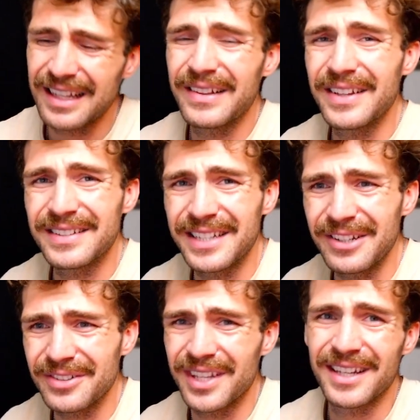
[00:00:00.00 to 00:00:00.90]
this
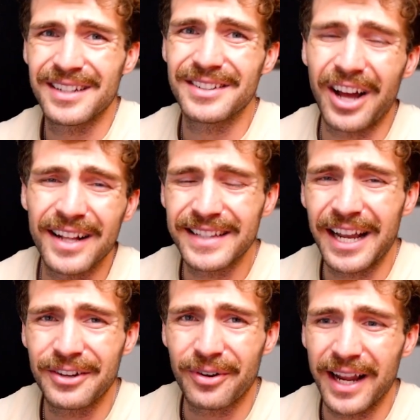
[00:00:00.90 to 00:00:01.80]
deal's not
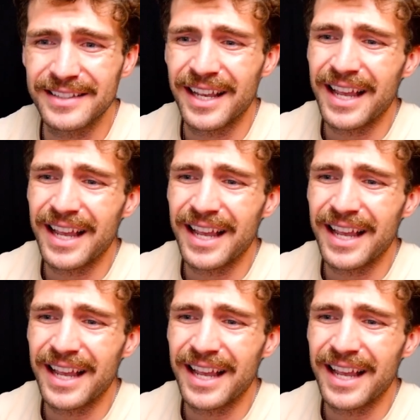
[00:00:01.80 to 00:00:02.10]
that great,